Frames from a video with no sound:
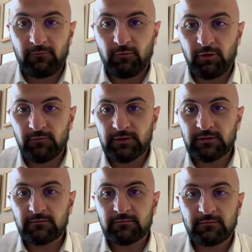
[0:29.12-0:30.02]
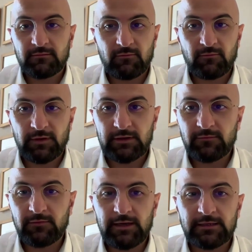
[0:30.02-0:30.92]
evolving
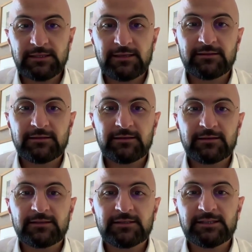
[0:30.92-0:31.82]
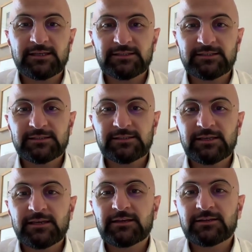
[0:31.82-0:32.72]
very fast, and their intersection
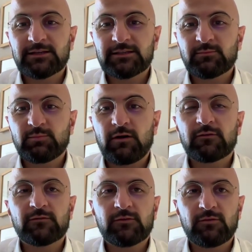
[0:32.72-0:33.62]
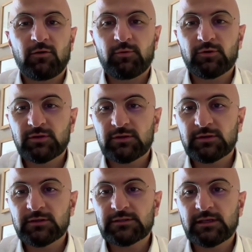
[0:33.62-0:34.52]
is creating powerful
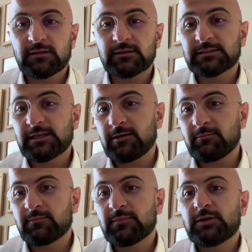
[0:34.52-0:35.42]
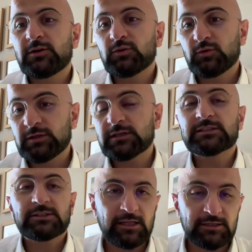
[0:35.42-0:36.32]
opportunities and some
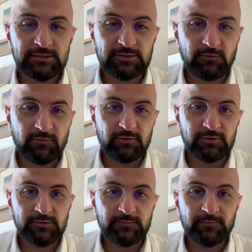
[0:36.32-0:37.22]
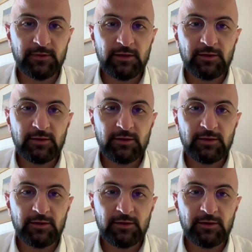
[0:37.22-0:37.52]
unique challenges, of course.